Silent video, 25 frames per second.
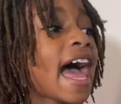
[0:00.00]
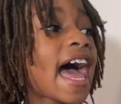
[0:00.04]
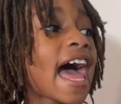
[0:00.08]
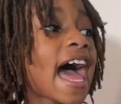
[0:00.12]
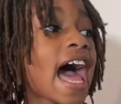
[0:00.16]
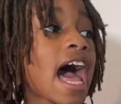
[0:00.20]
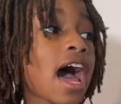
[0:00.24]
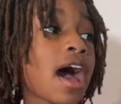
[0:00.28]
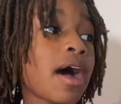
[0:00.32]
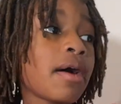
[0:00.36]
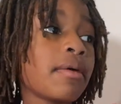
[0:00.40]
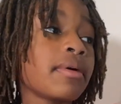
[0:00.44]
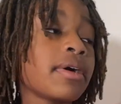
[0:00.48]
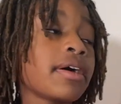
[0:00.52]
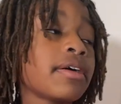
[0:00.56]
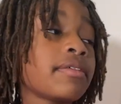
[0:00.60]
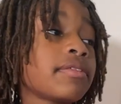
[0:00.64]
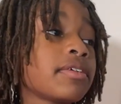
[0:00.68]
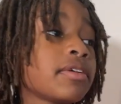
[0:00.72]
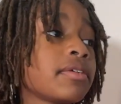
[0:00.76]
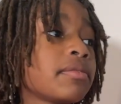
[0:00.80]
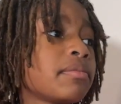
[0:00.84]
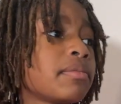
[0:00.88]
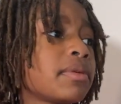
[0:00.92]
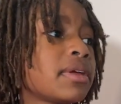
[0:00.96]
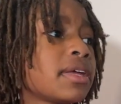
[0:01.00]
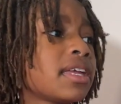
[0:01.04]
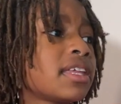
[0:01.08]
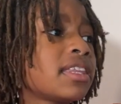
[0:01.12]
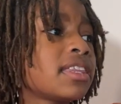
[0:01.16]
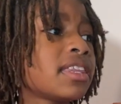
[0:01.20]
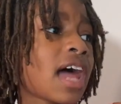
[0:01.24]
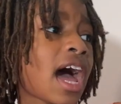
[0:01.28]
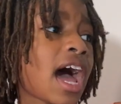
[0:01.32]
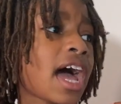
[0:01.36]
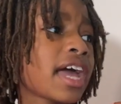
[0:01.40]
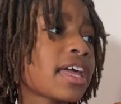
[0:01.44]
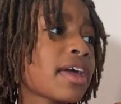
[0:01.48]
Oh, if you mean
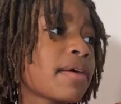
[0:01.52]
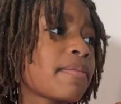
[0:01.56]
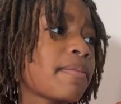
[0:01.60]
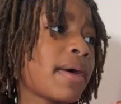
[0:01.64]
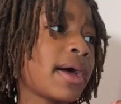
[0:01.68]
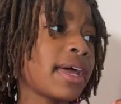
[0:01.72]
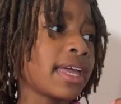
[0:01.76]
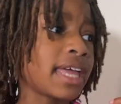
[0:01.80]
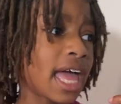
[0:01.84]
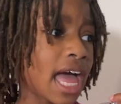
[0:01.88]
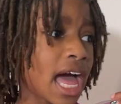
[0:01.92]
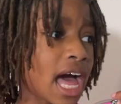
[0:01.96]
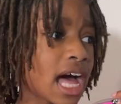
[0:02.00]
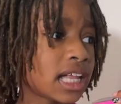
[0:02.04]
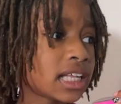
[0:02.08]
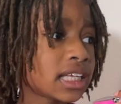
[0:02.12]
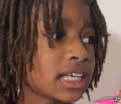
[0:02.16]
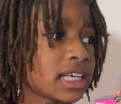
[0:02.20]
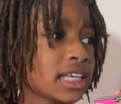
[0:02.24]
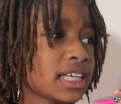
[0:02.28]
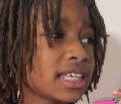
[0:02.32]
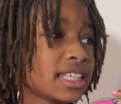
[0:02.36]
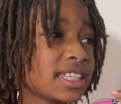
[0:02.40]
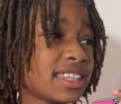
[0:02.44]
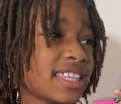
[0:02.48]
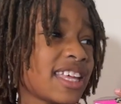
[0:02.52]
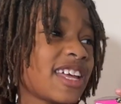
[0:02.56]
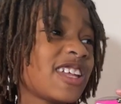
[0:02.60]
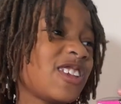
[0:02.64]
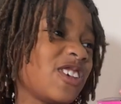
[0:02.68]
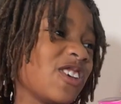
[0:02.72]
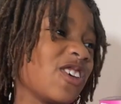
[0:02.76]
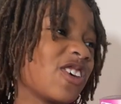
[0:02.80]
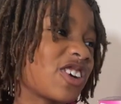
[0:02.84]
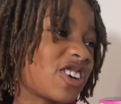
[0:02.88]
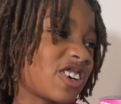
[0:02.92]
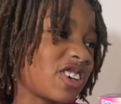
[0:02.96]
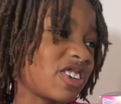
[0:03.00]
Naiah by Elli, then
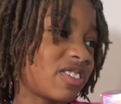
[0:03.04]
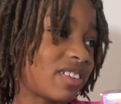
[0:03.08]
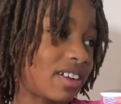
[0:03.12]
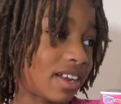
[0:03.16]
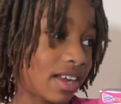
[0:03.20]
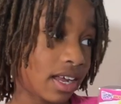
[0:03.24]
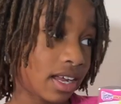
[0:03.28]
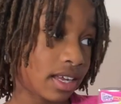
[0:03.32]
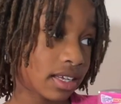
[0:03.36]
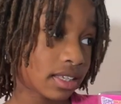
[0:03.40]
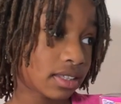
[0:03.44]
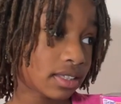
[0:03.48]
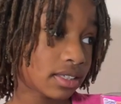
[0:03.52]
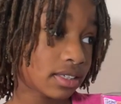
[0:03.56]
you're correct.